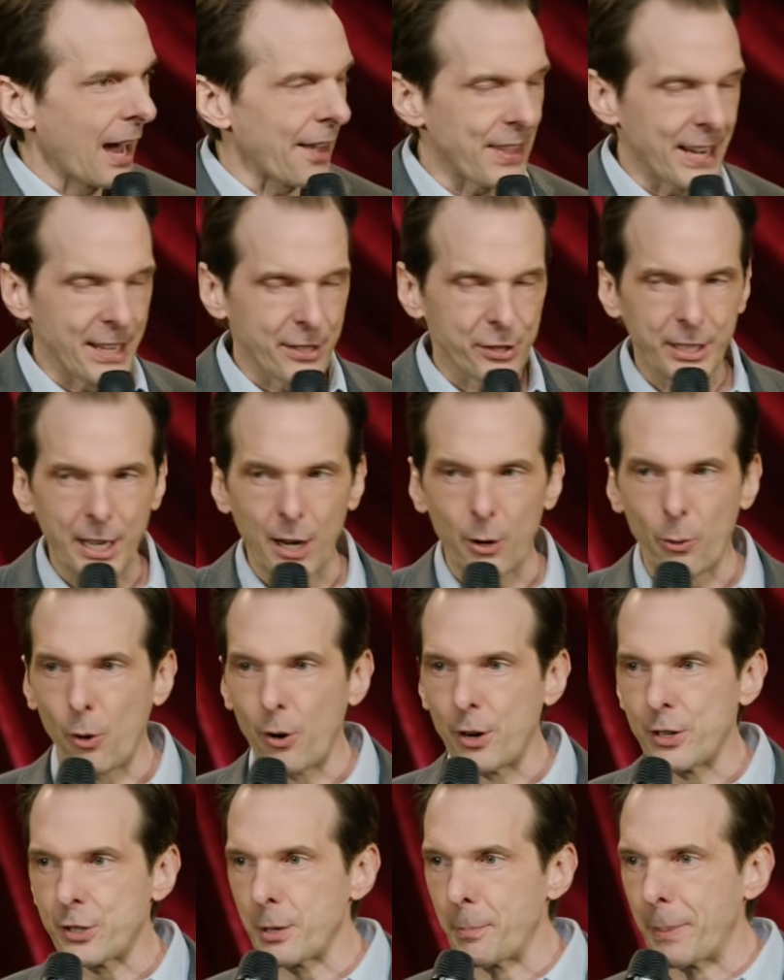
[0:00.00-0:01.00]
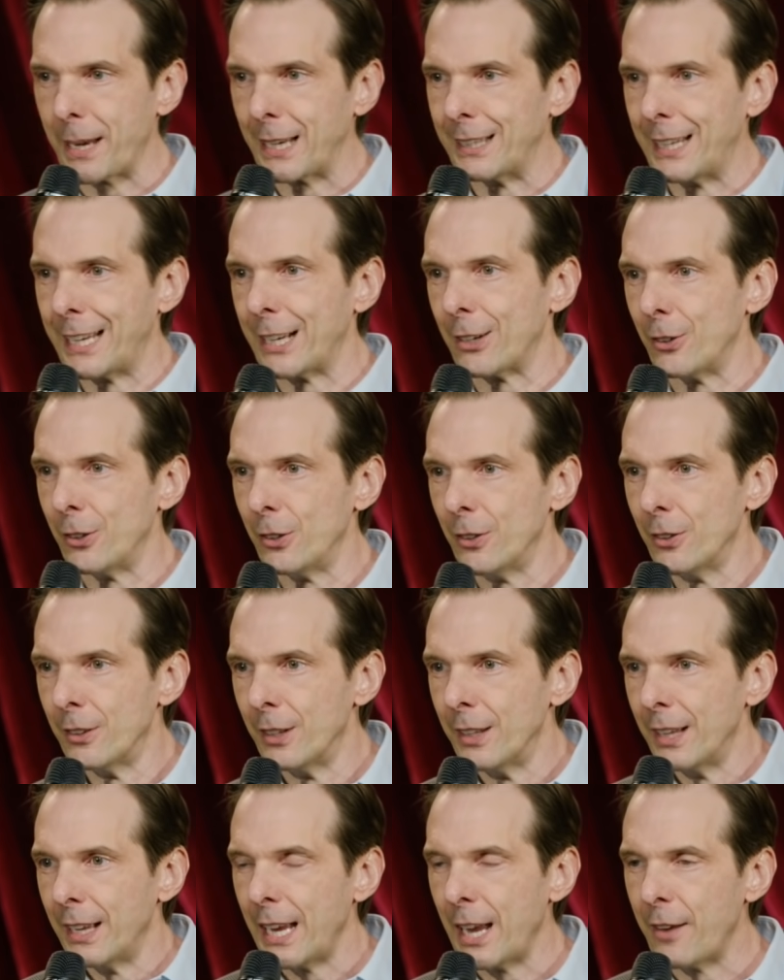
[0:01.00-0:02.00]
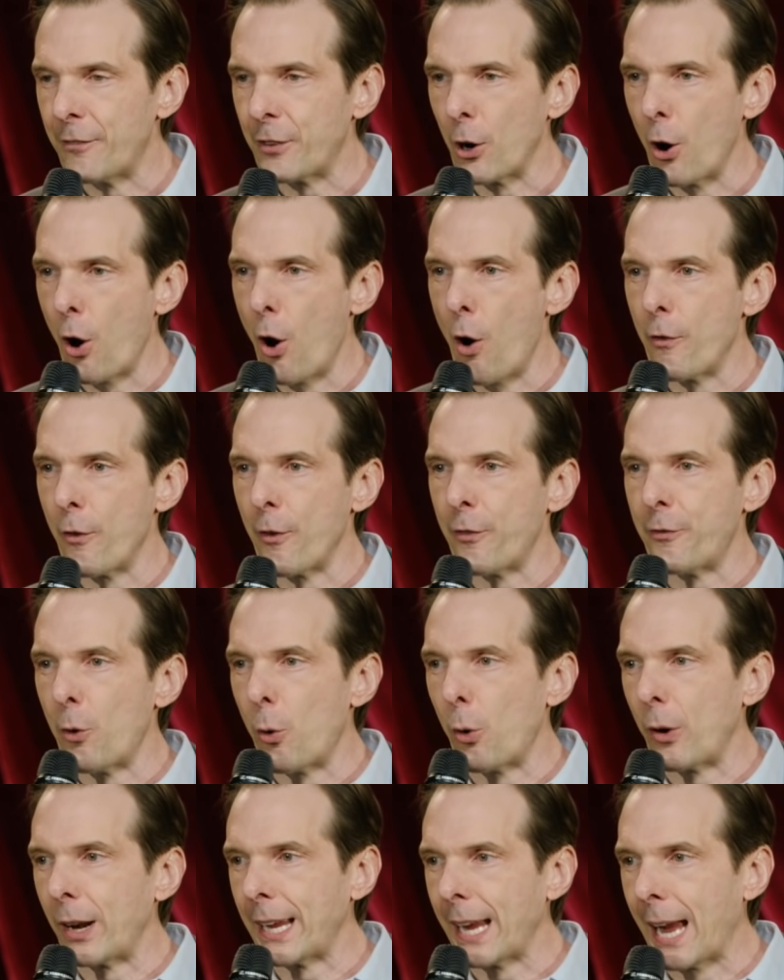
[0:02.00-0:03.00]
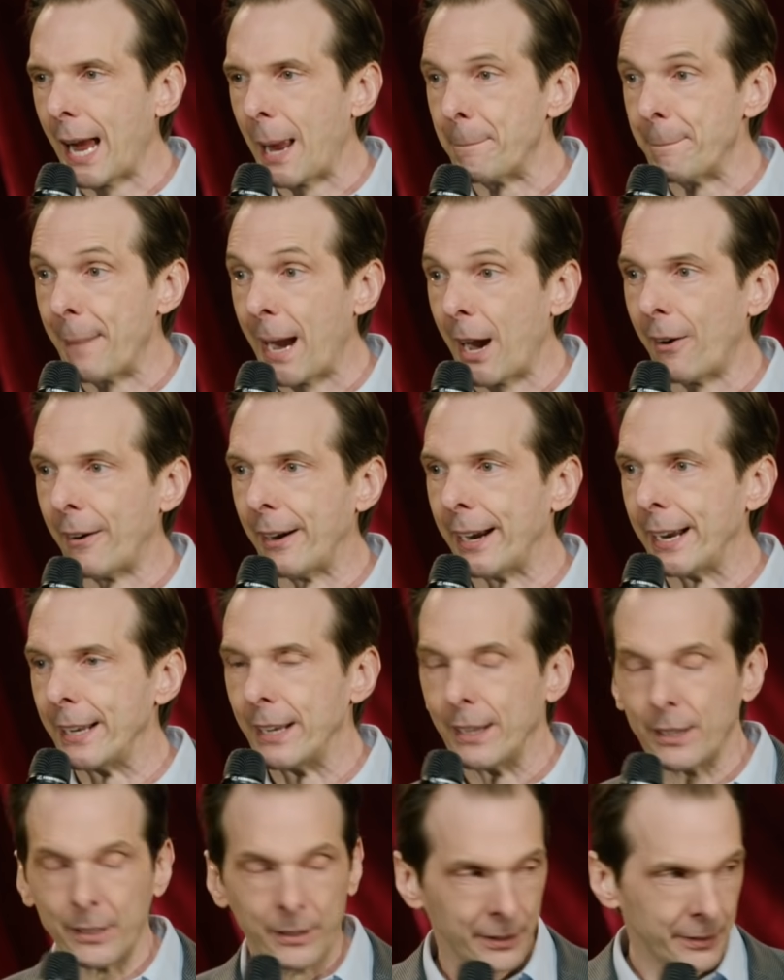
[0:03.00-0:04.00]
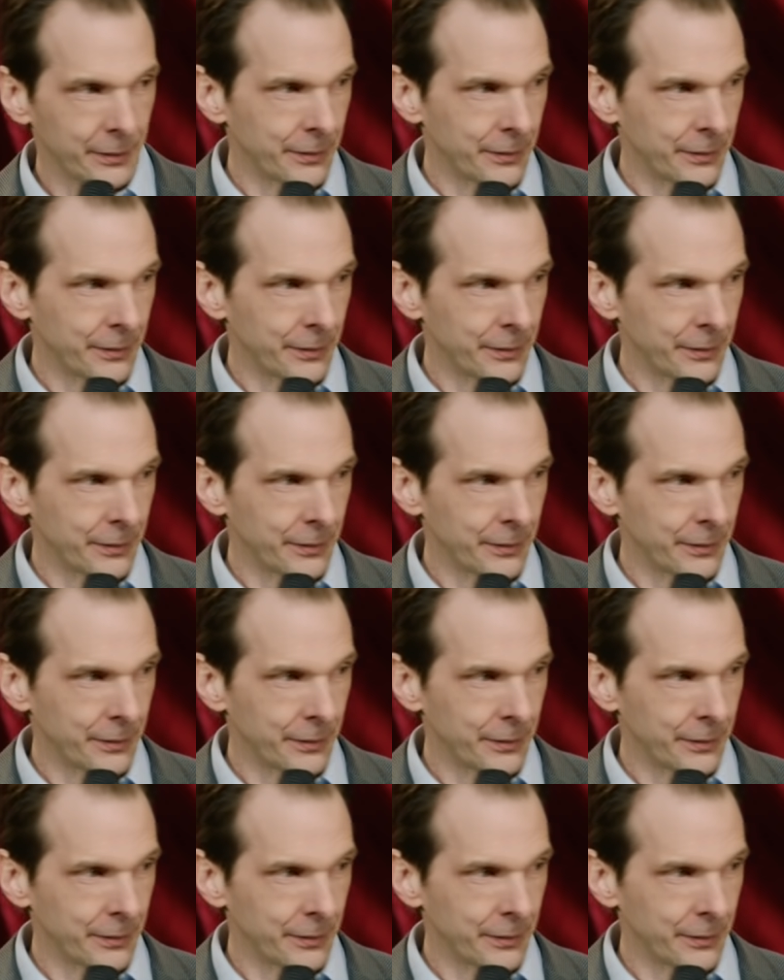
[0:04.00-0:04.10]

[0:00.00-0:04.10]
I think steroids should be legal if you're over 40 and married.